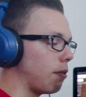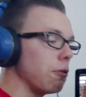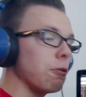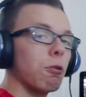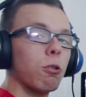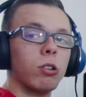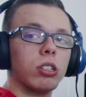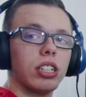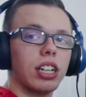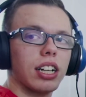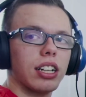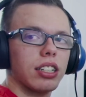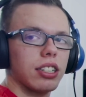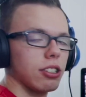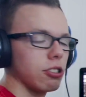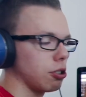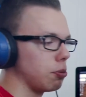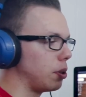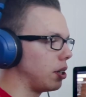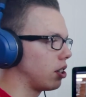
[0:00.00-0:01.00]
every 4
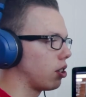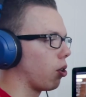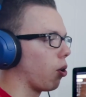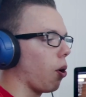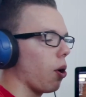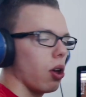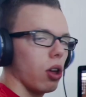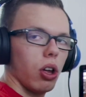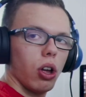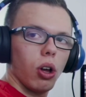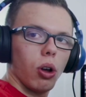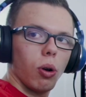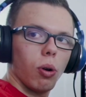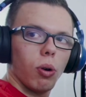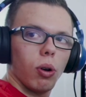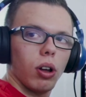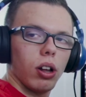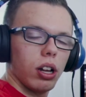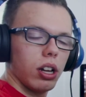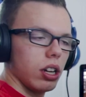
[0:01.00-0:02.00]
seconds there's a beat. So
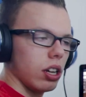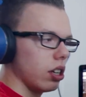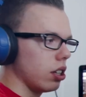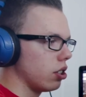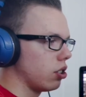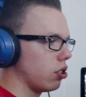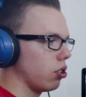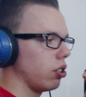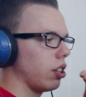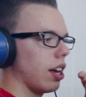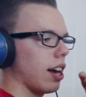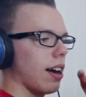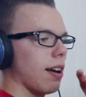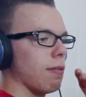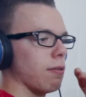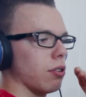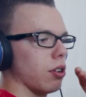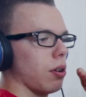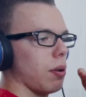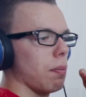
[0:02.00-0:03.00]
you
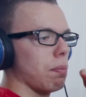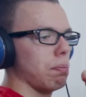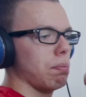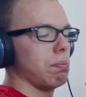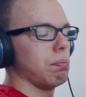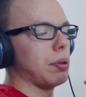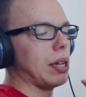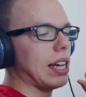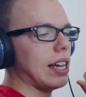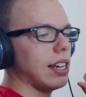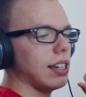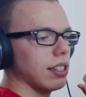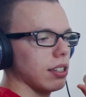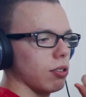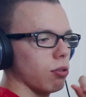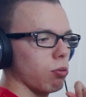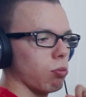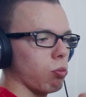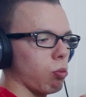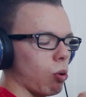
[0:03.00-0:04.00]
have beat
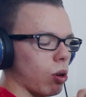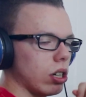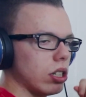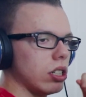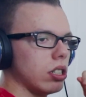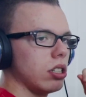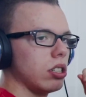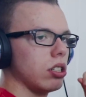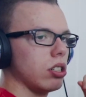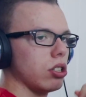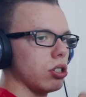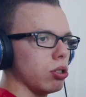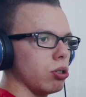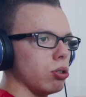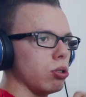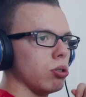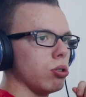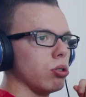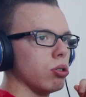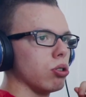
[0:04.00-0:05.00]
1
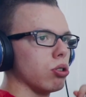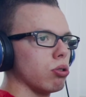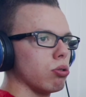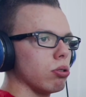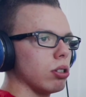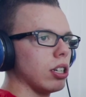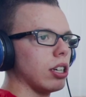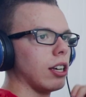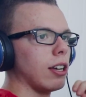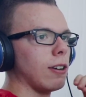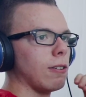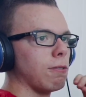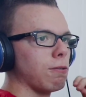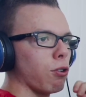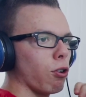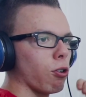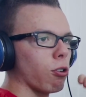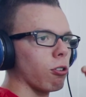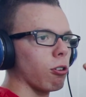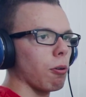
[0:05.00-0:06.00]
2 3
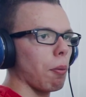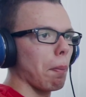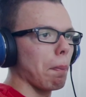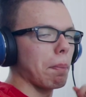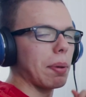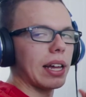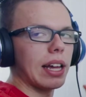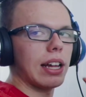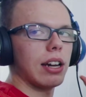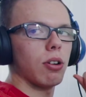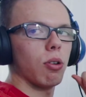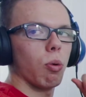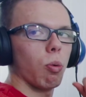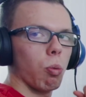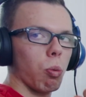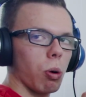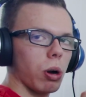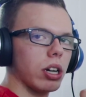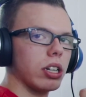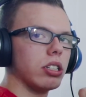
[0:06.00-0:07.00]
4, beat
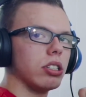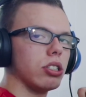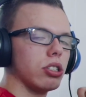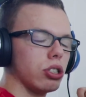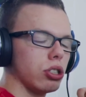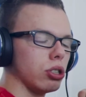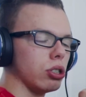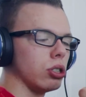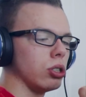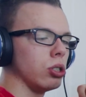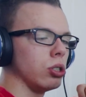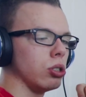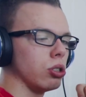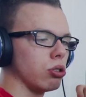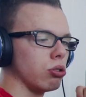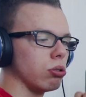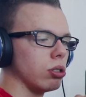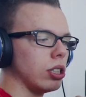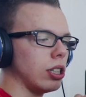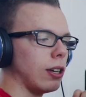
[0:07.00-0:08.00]
1 2
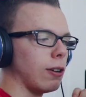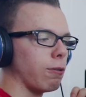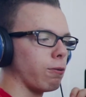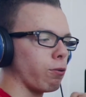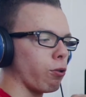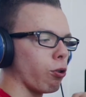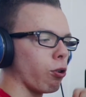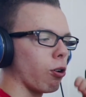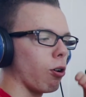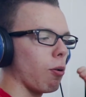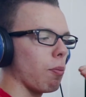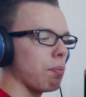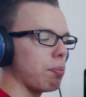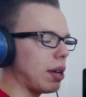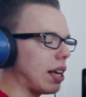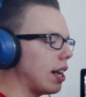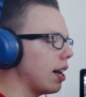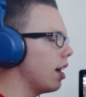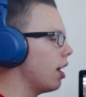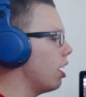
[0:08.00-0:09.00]
3 4,
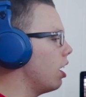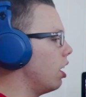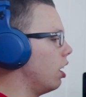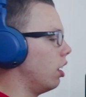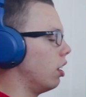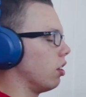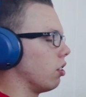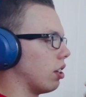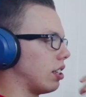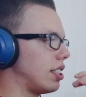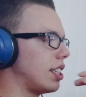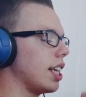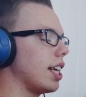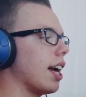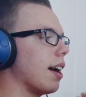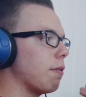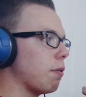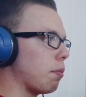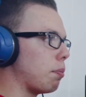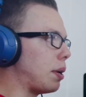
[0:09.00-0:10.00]
beat. Let's say
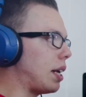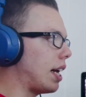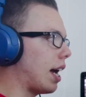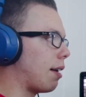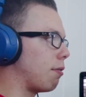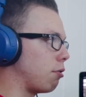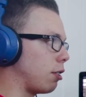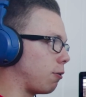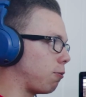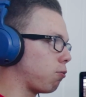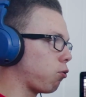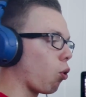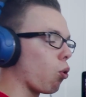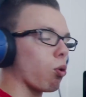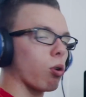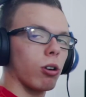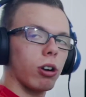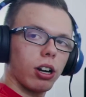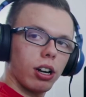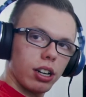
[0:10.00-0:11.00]
you have a beat every
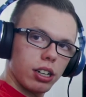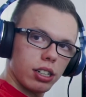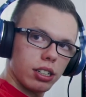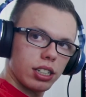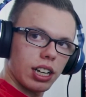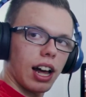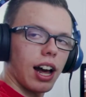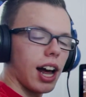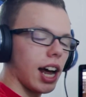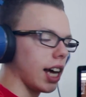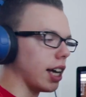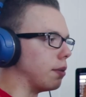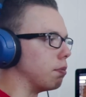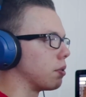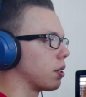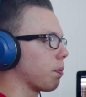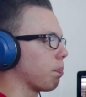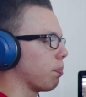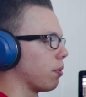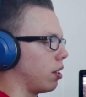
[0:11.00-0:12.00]
4
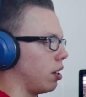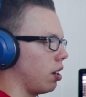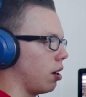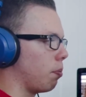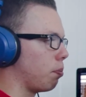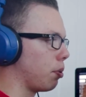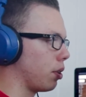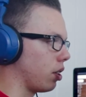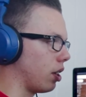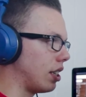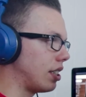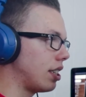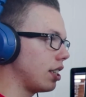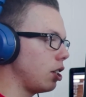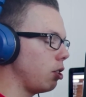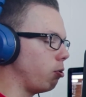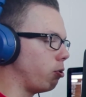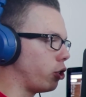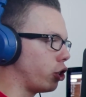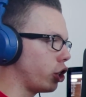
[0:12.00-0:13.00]
times, but let's say you